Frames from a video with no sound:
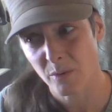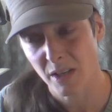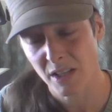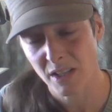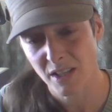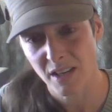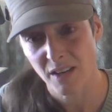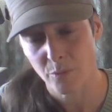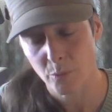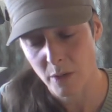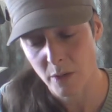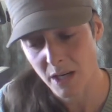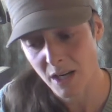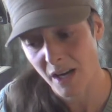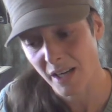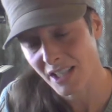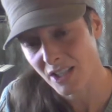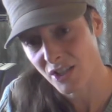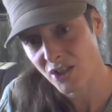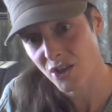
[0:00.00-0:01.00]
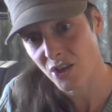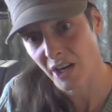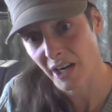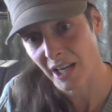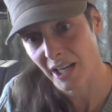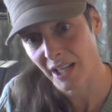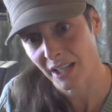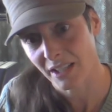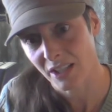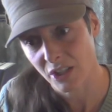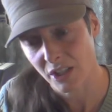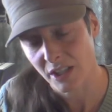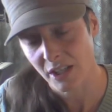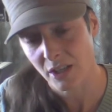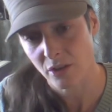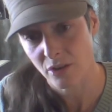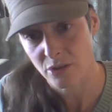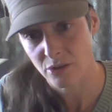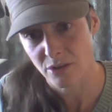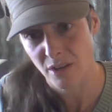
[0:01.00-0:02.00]
when if we got into your head and could
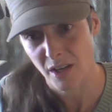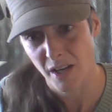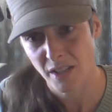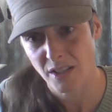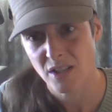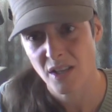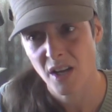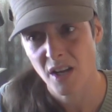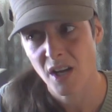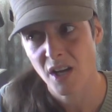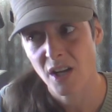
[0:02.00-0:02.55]
hear your thoughts,